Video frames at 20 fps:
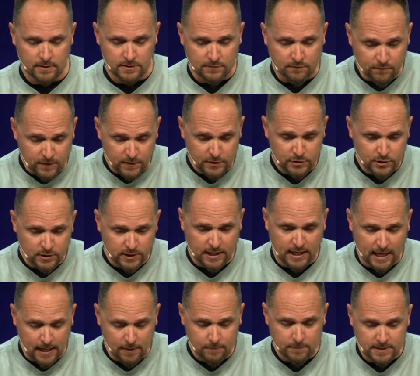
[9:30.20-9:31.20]
This vision
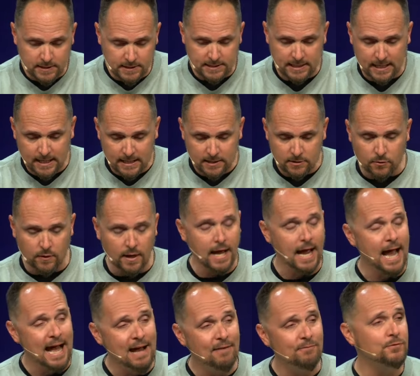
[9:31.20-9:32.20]
came to Daniel
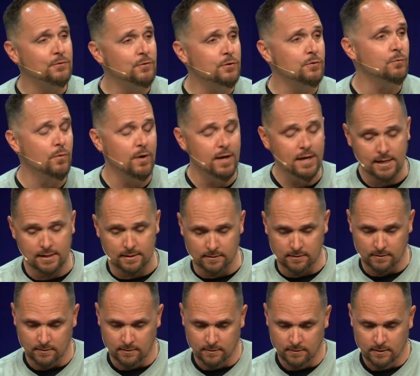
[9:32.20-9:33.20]
after the
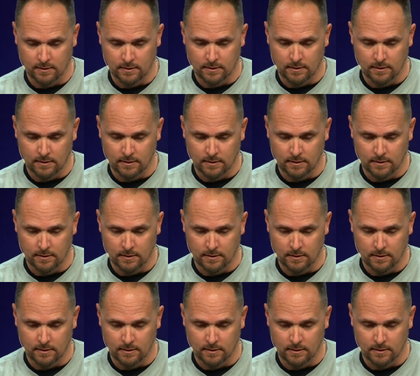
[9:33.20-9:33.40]
reign